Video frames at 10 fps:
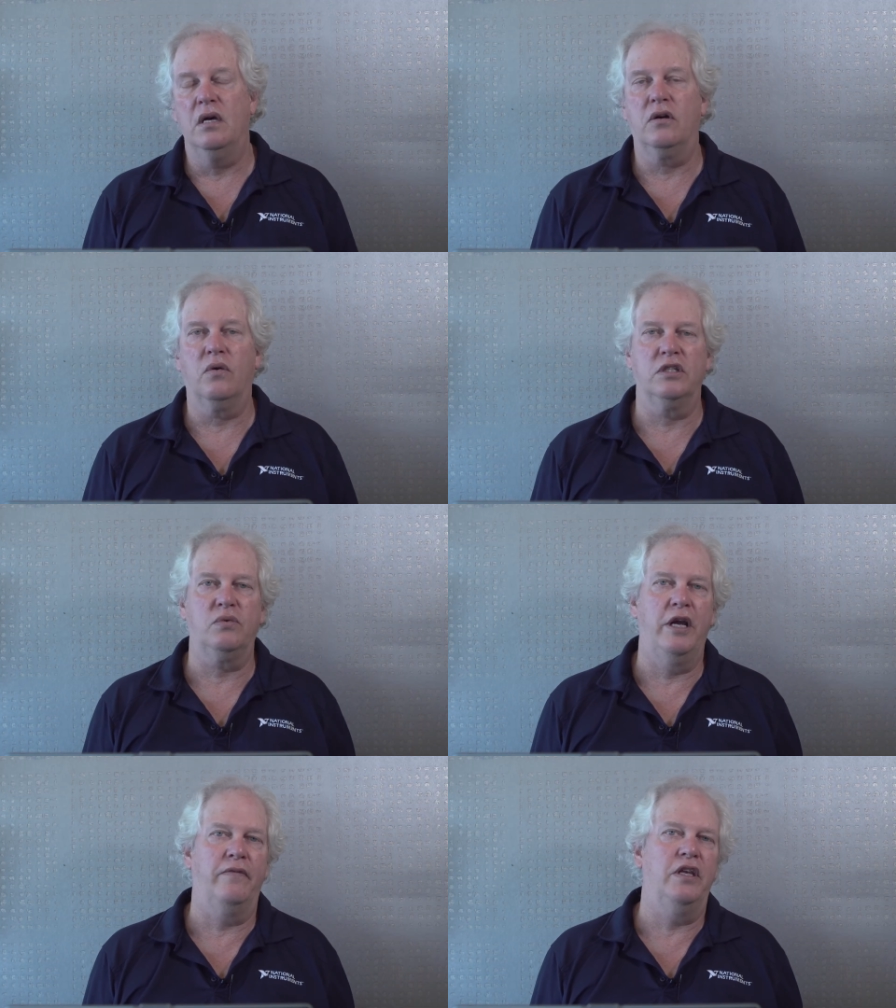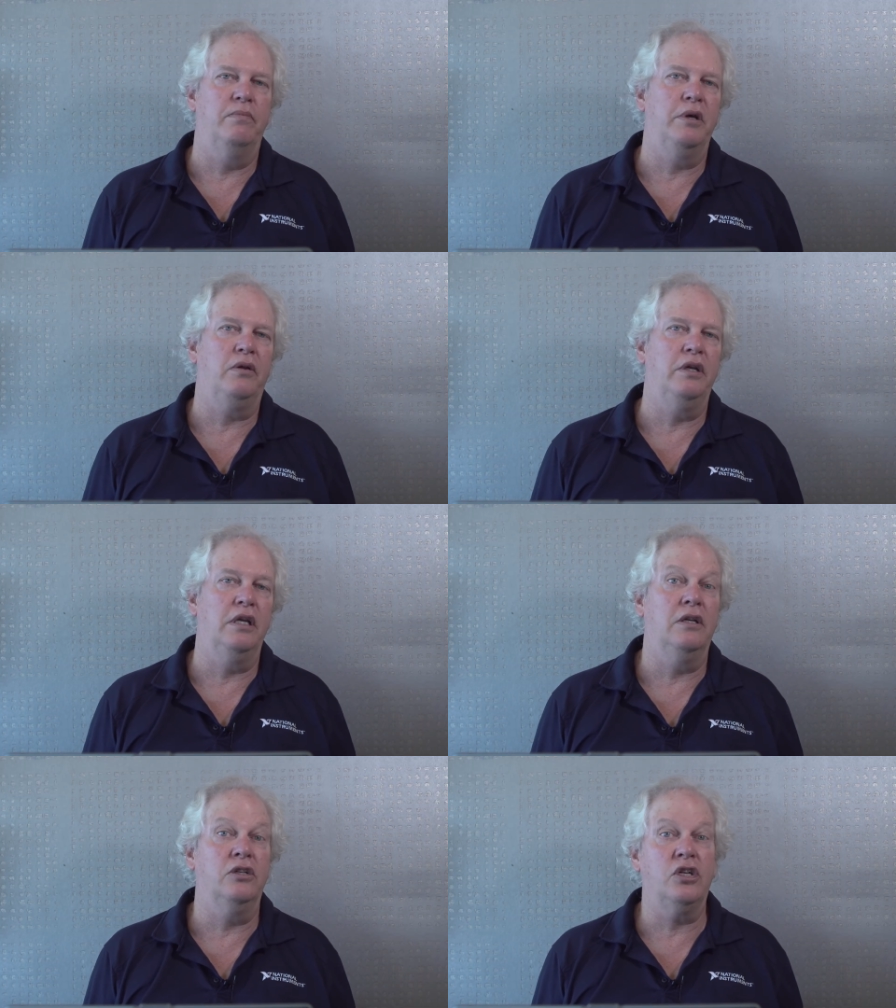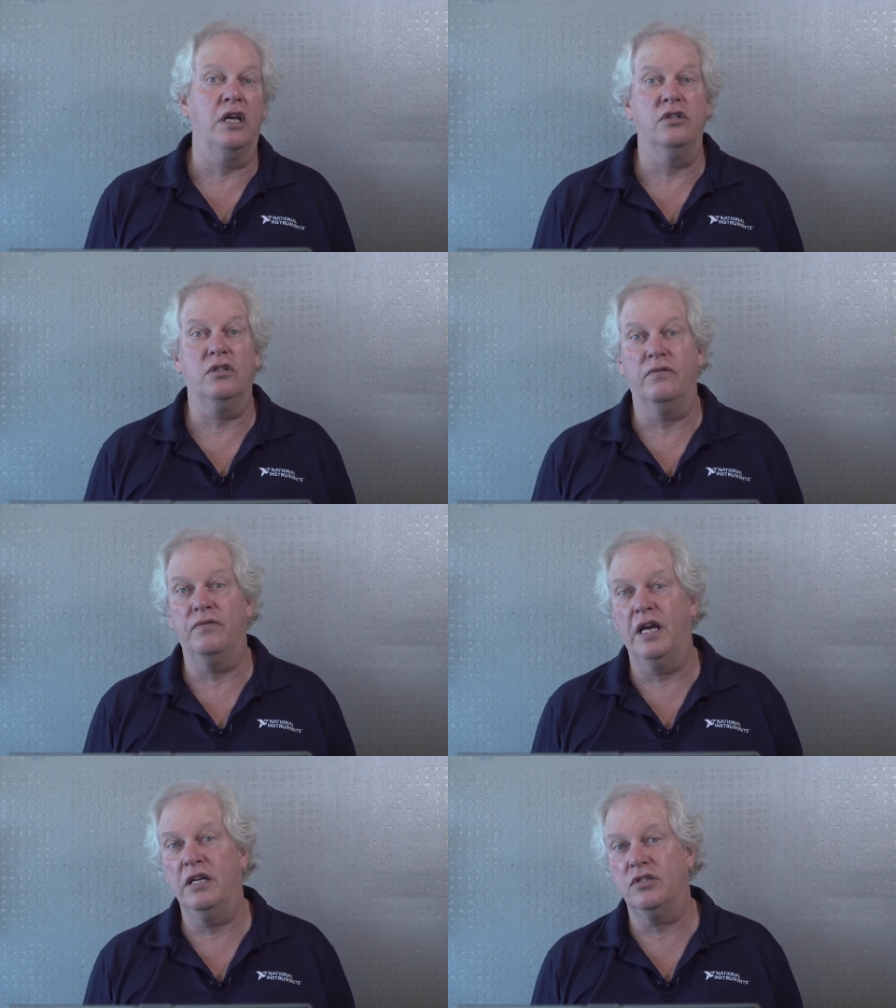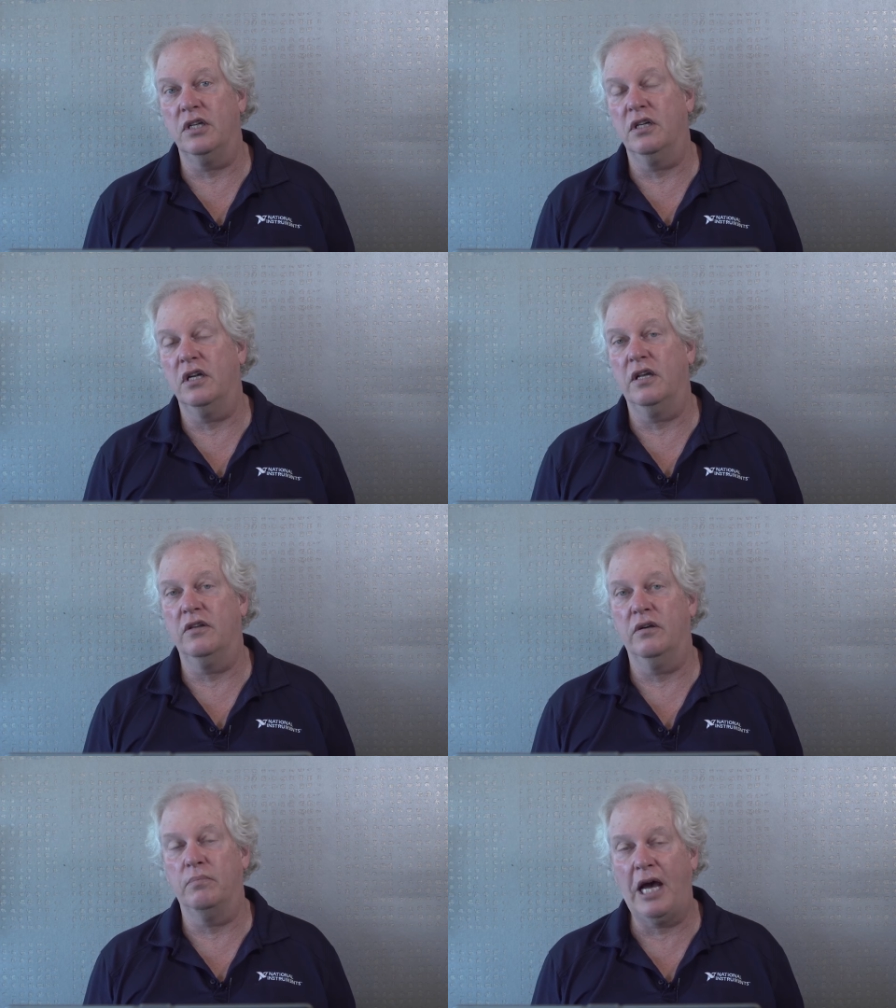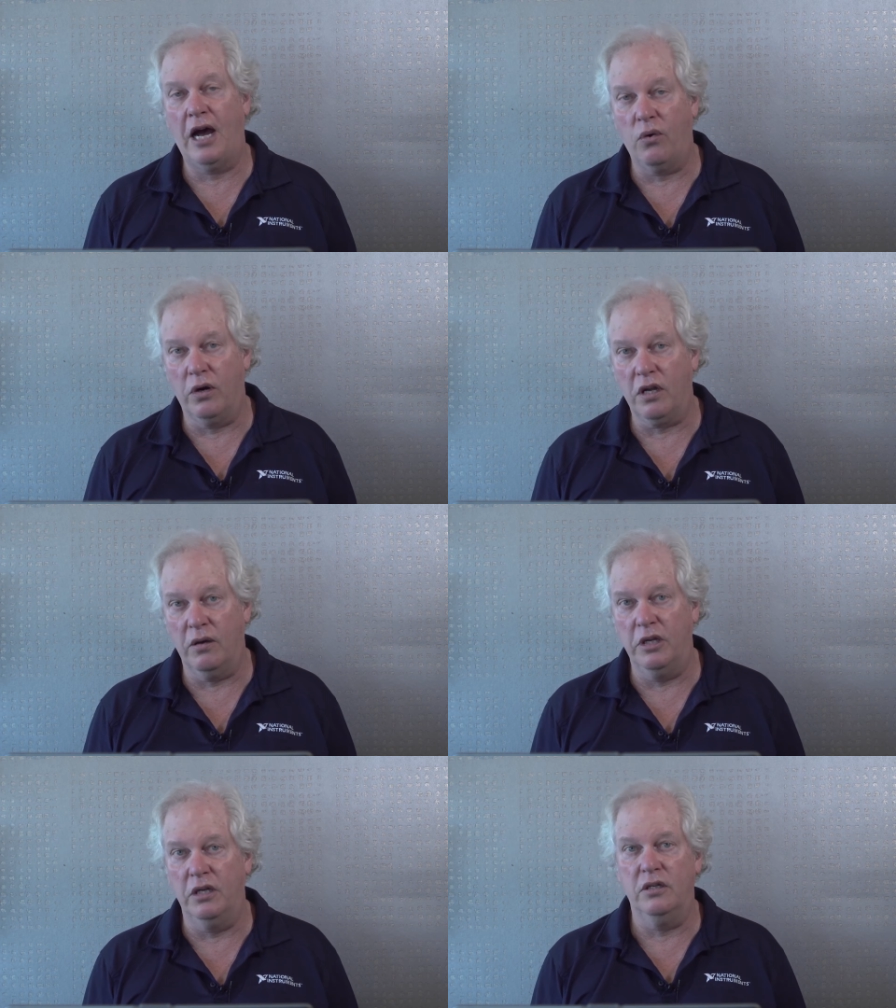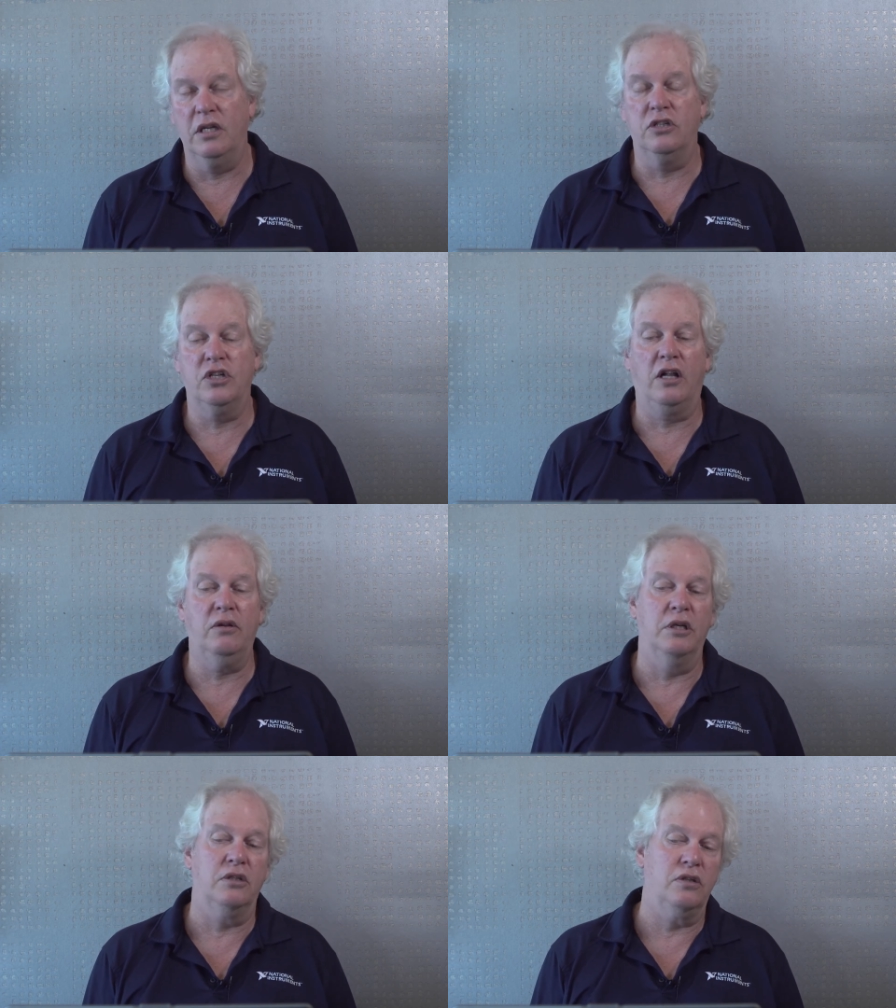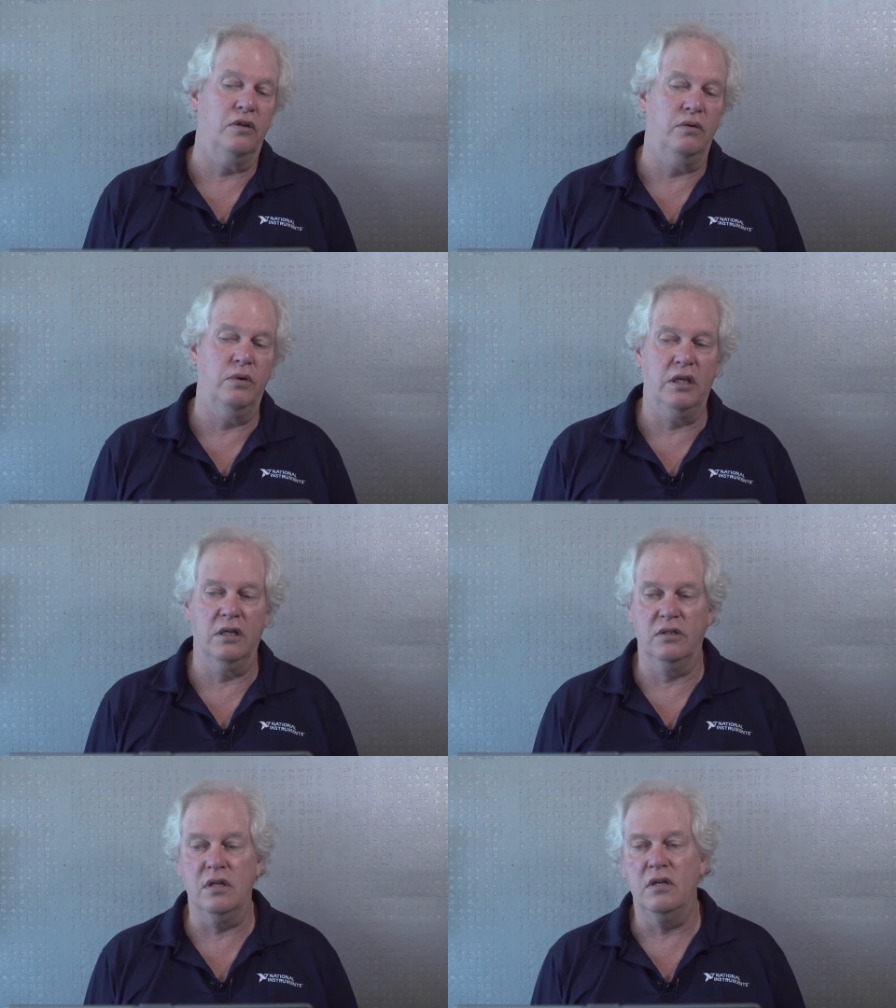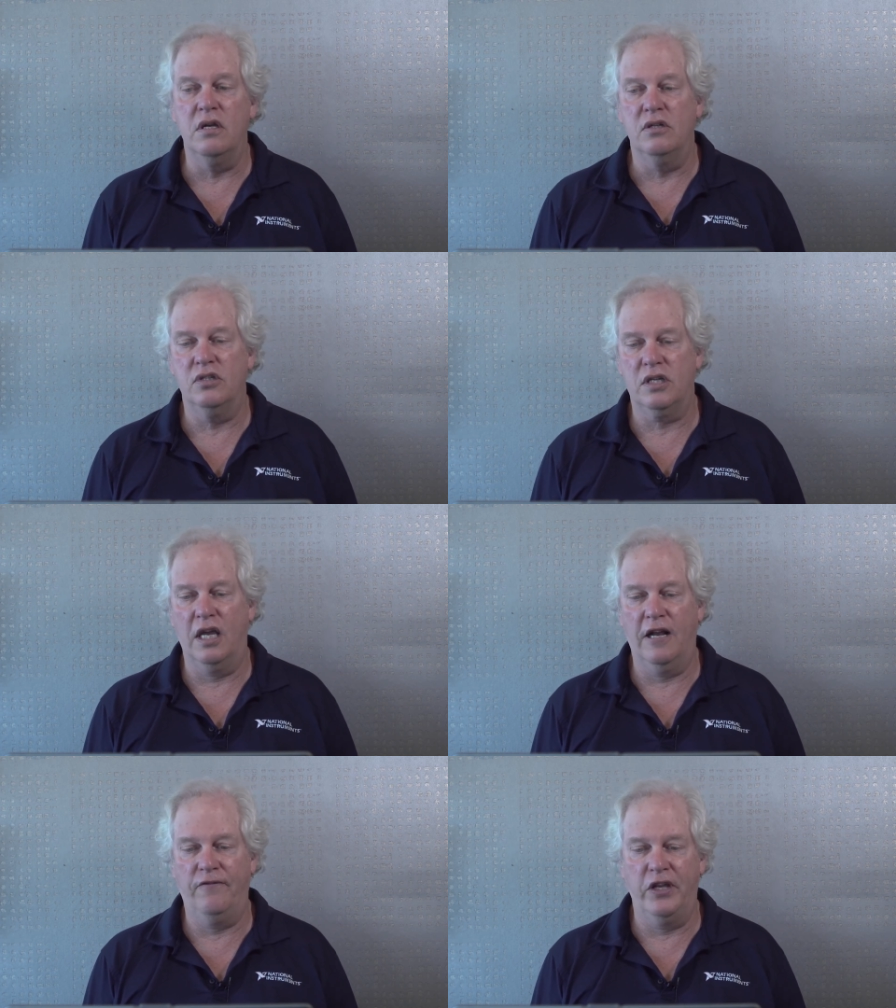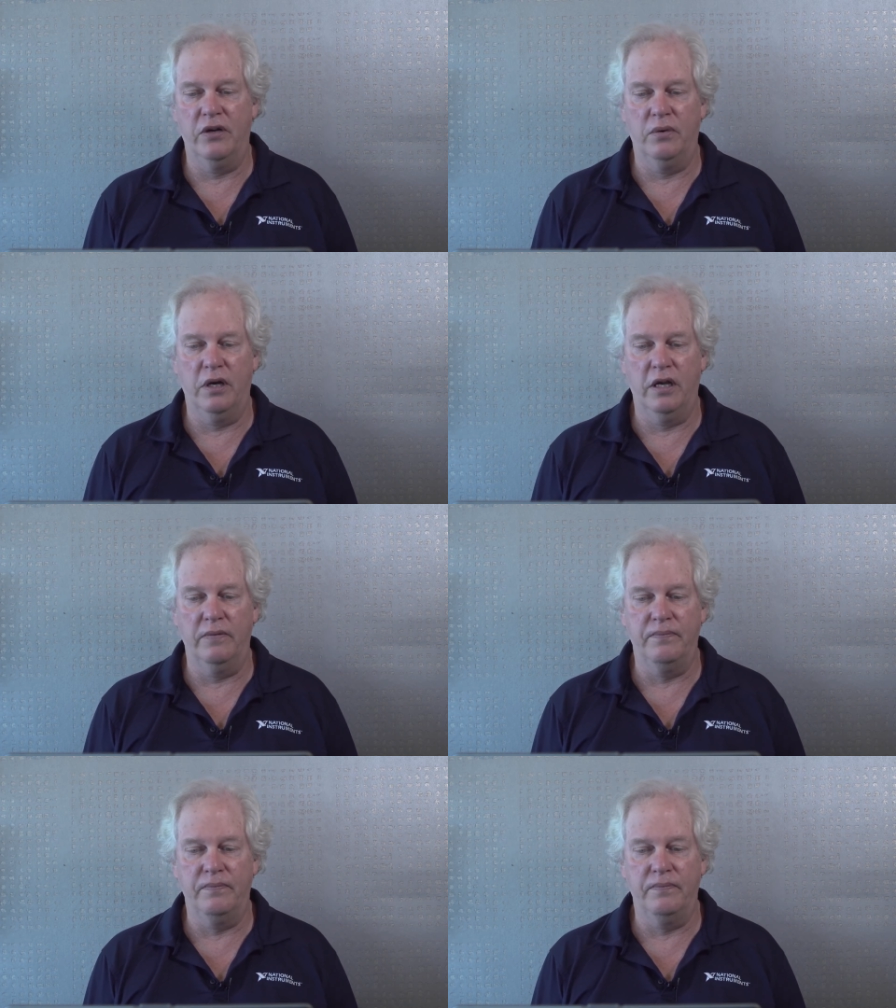Of course, we have the ability to change the phasing and the power coming into each element so that we can scan the array.